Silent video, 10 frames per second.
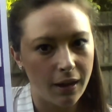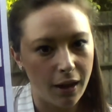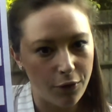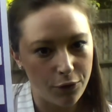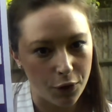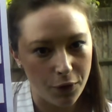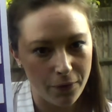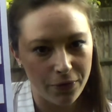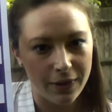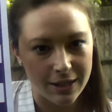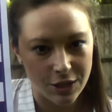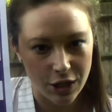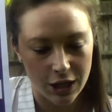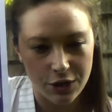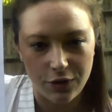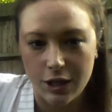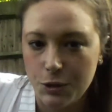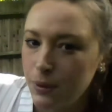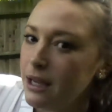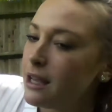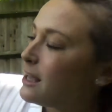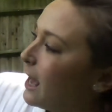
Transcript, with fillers: If not, there's a challenge for you this week.